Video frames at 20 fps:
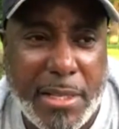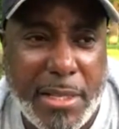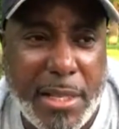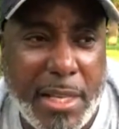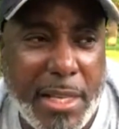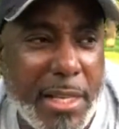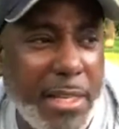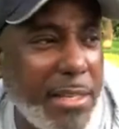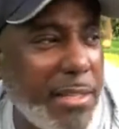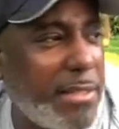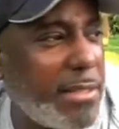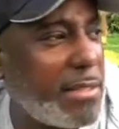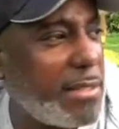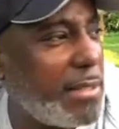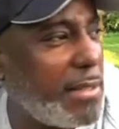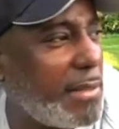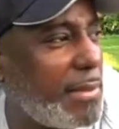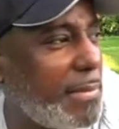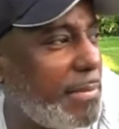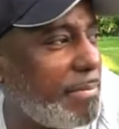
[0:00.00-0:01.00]

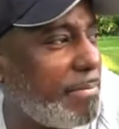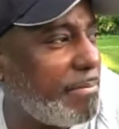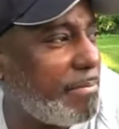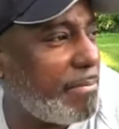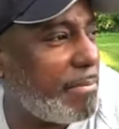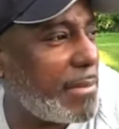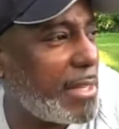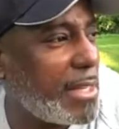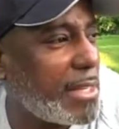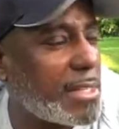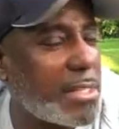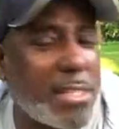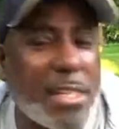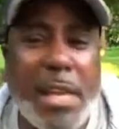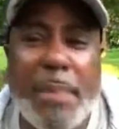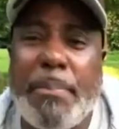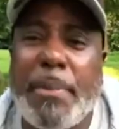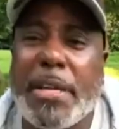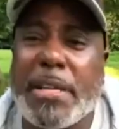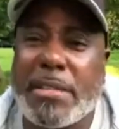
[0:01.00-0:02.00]
these
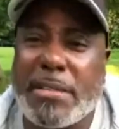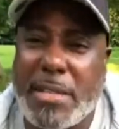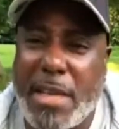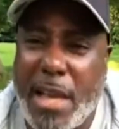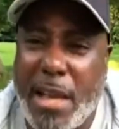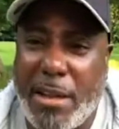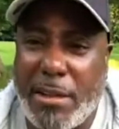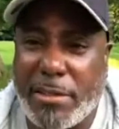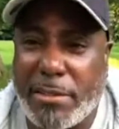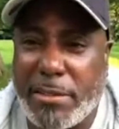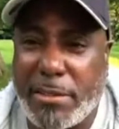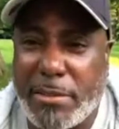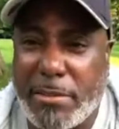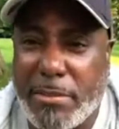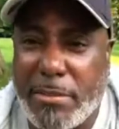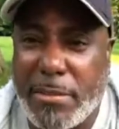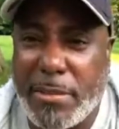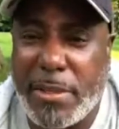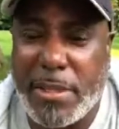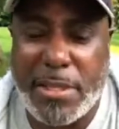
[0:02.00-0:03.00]
sleeping cells,
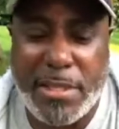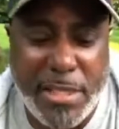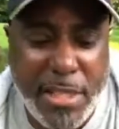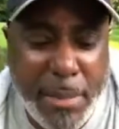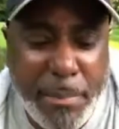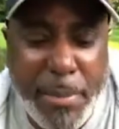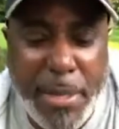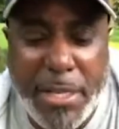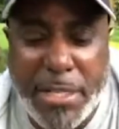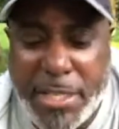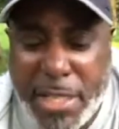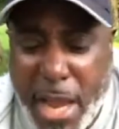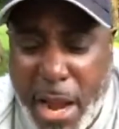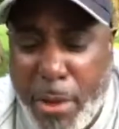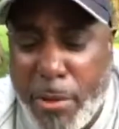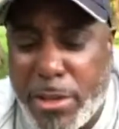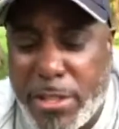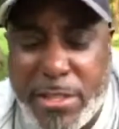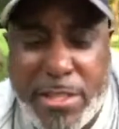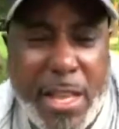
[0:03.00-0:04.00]
the sleeping
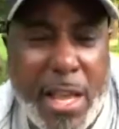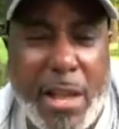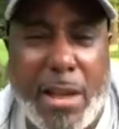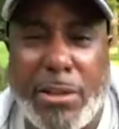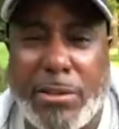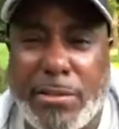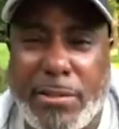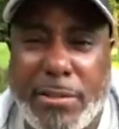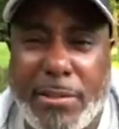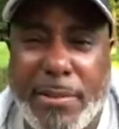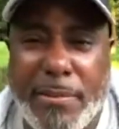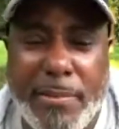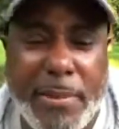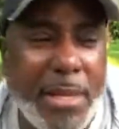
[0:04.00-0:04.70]
terror cells